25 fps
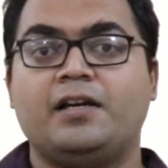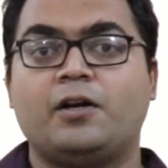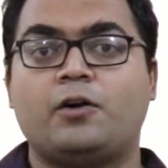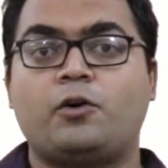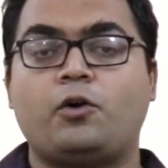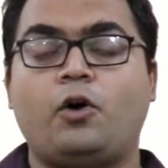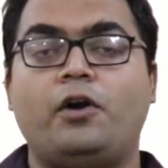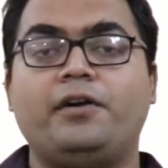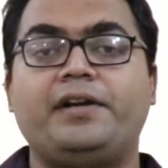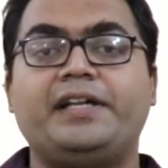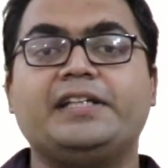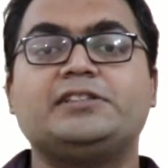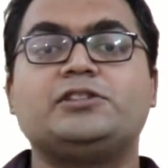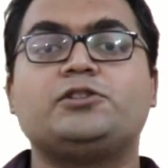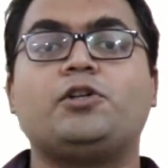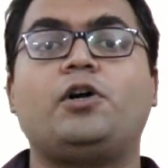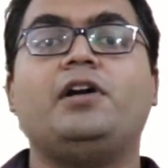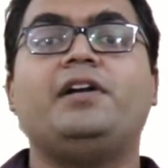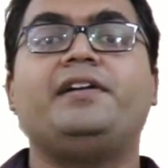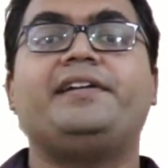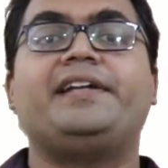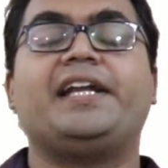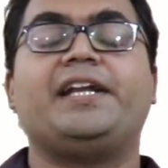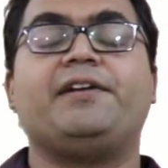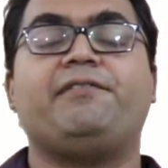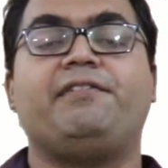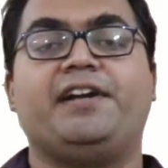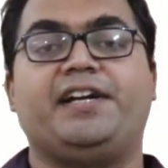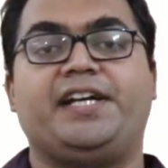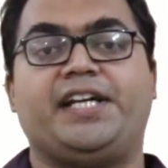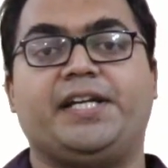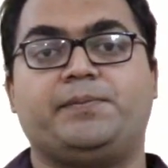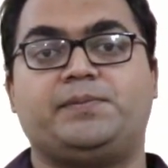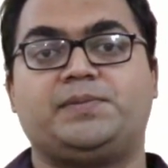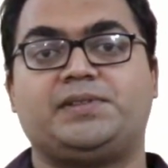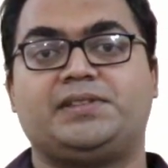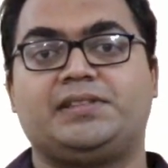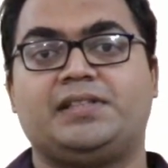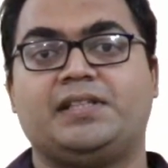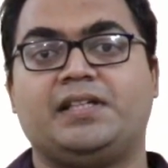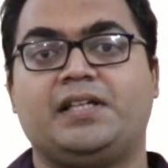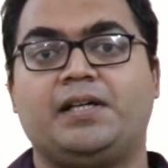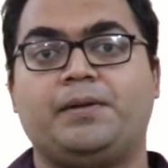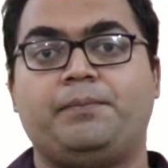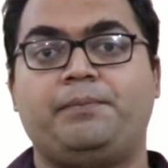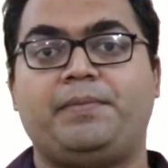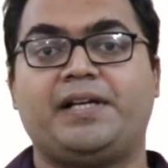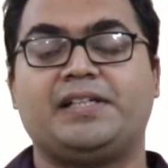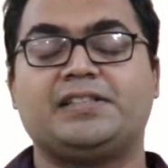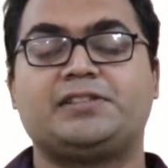cortisol derivatives,
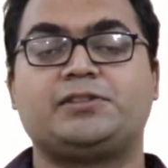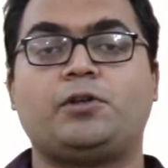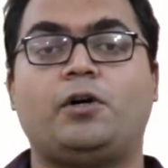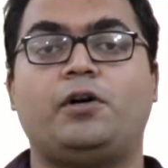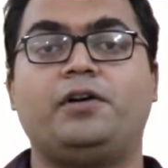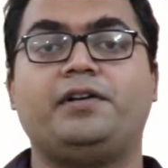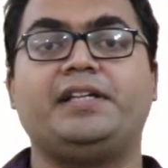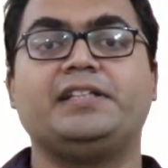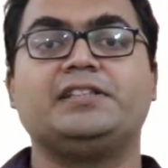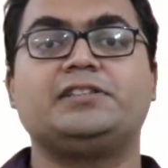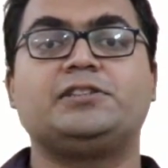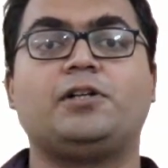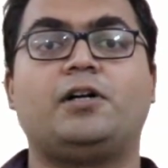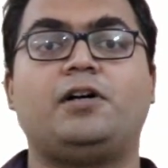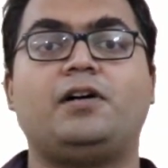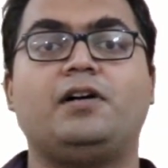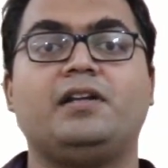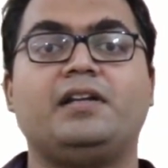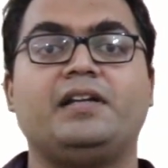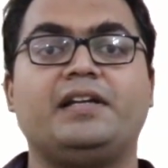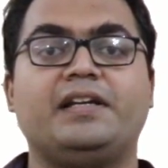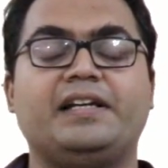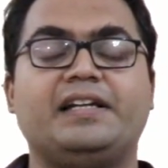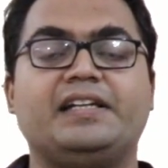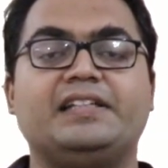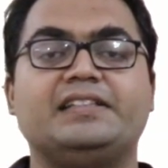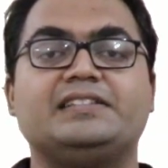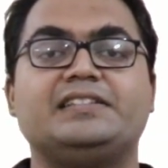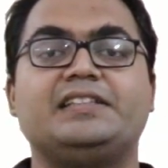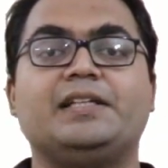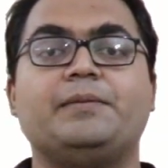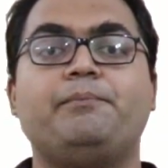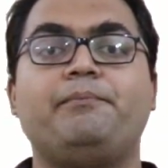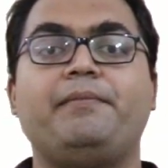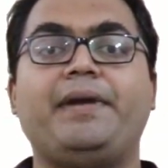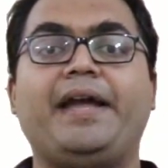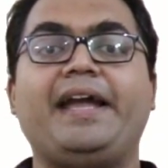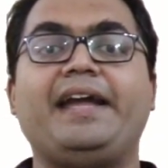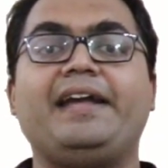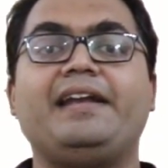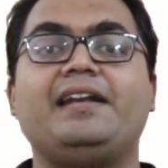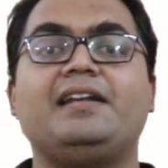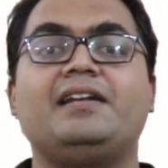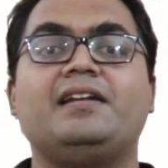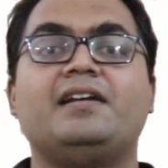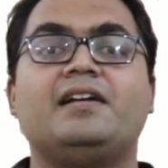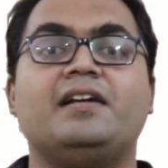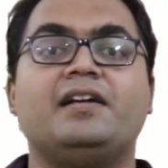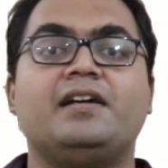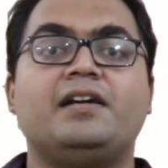because cortisol is the
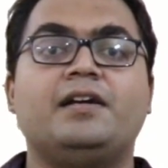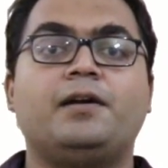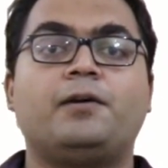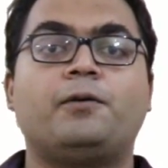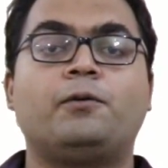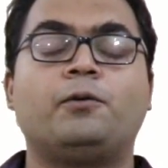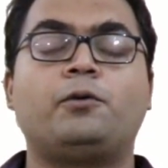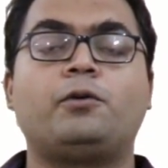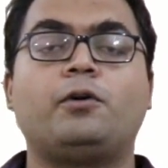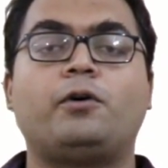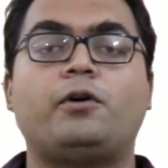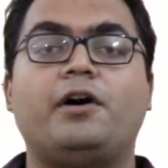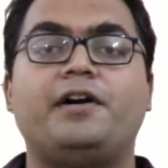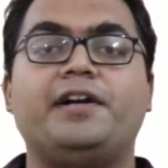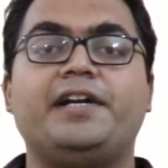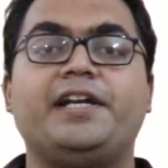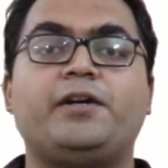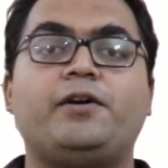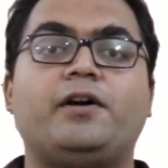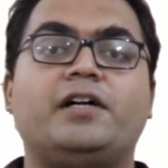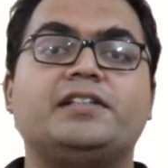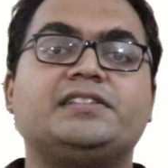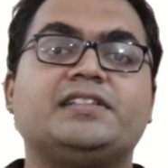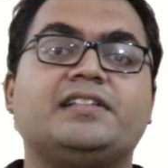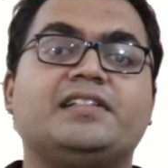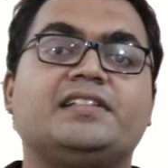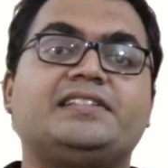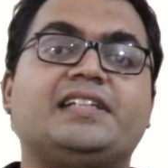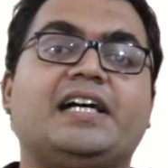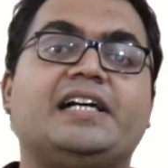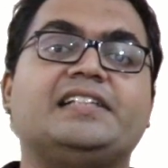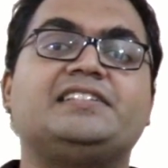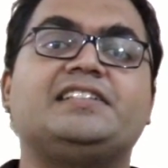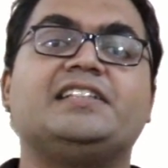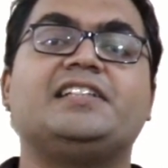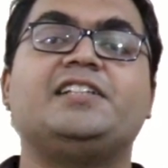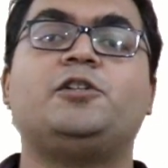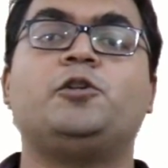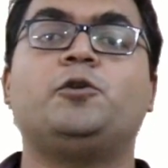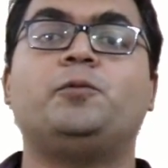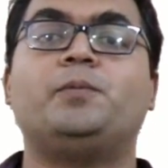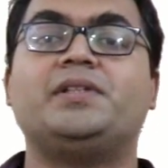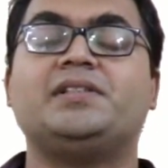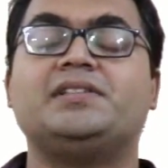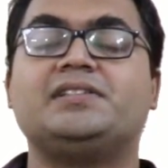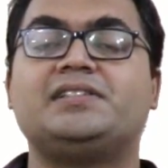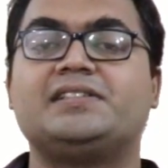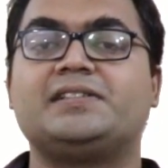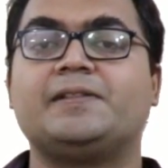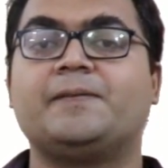main glucocorticoid synthesized in
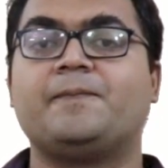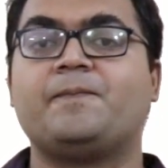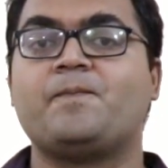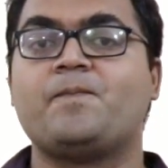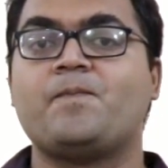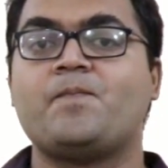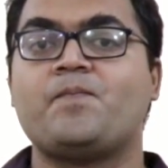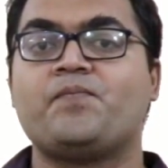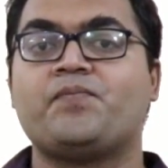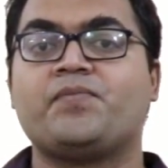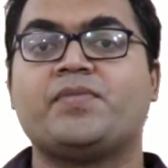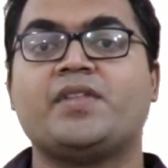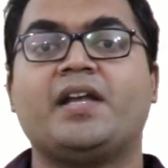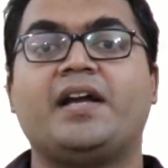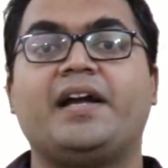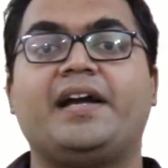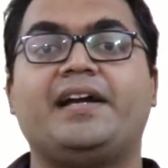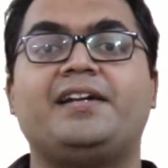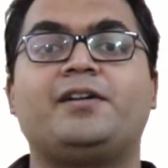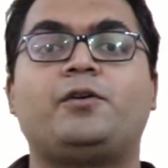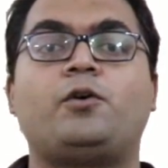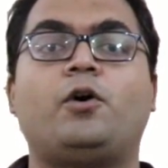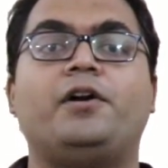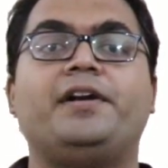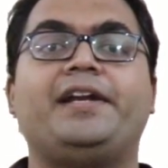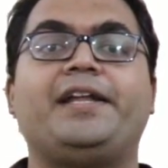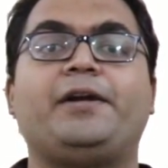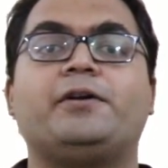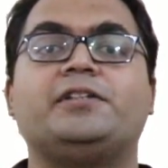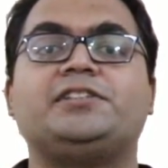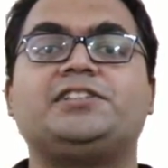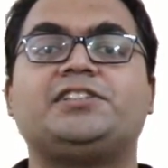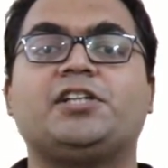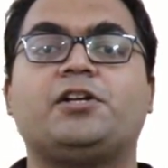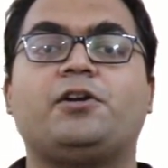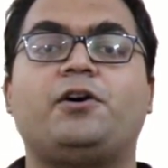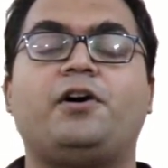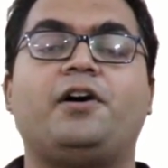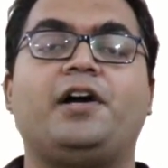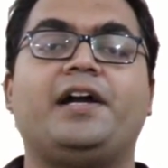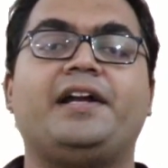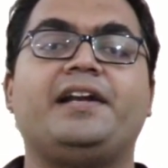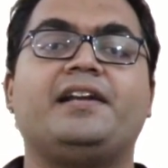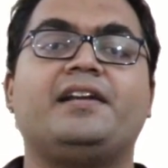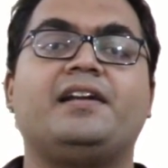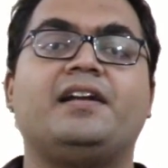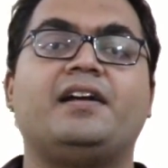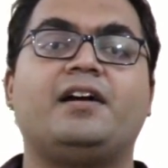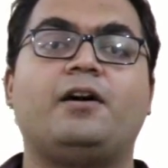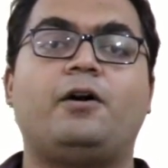humans, and
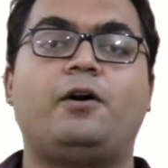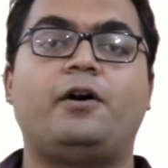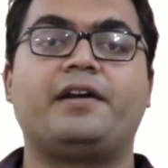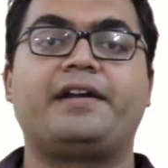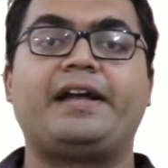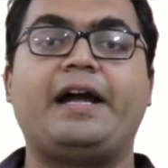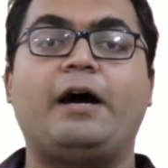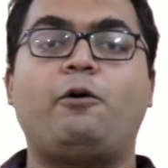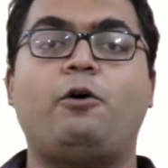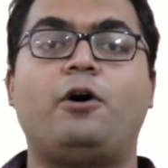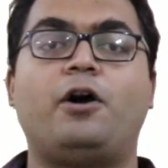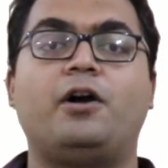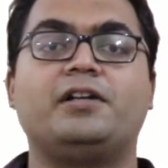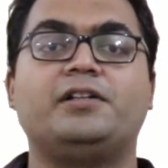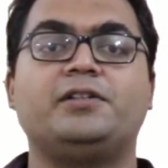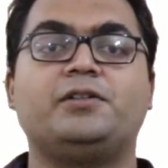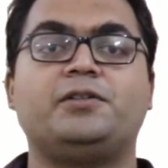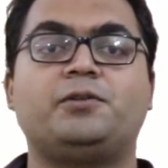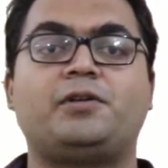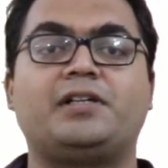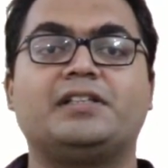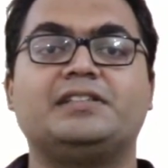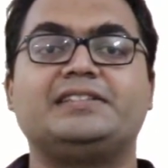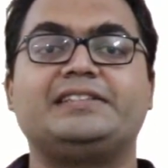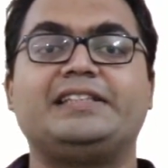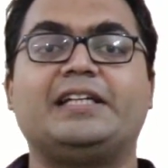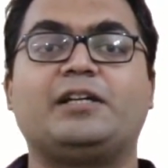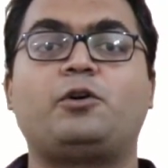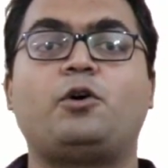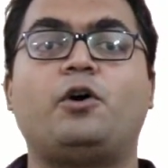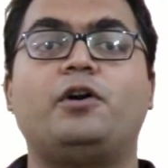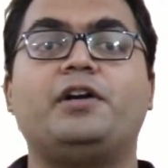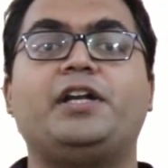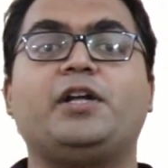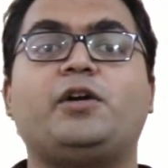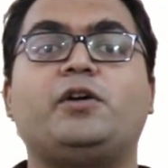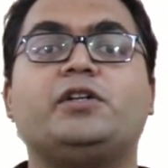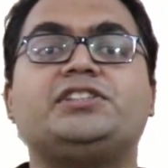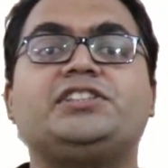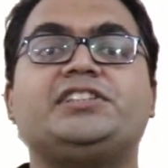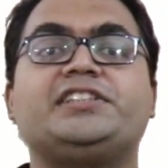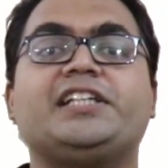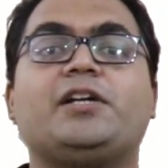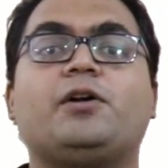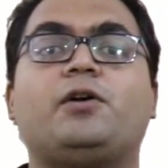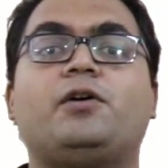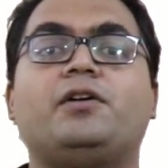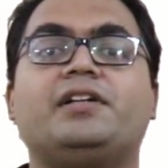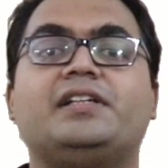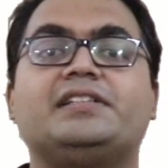corticosteroid, or you can say
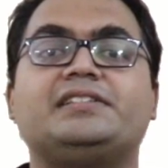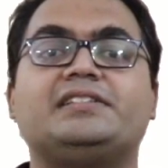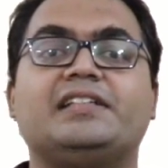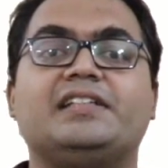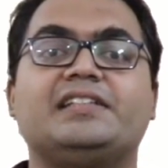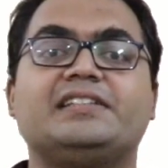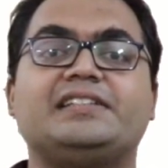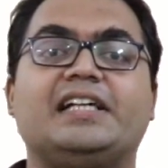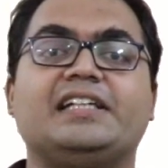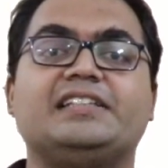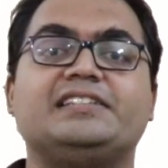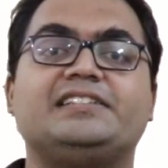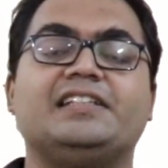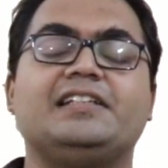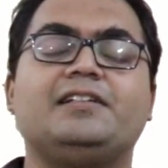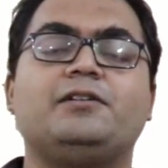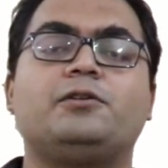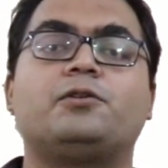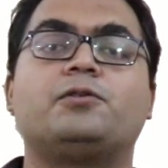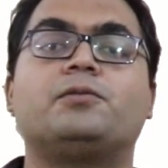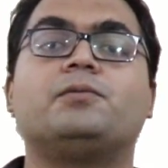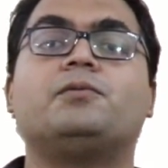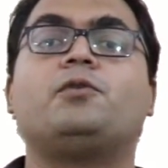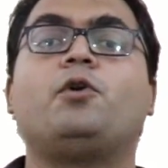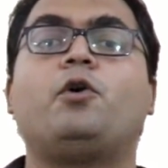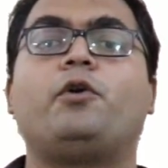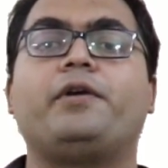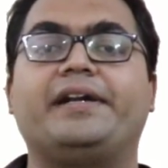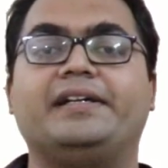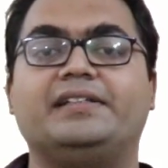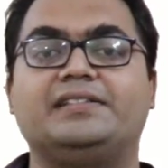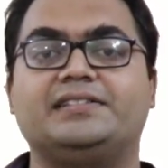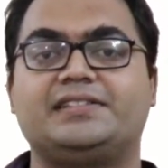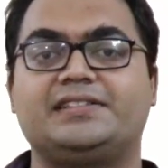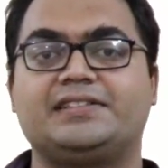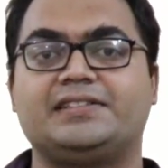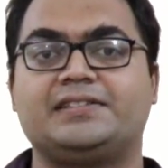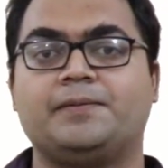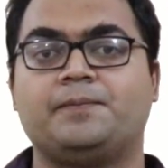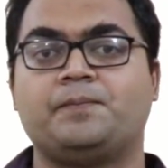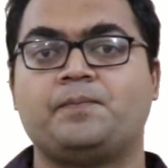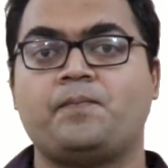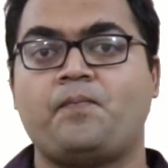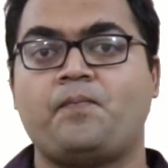corticosterone, is synthesized in rodents.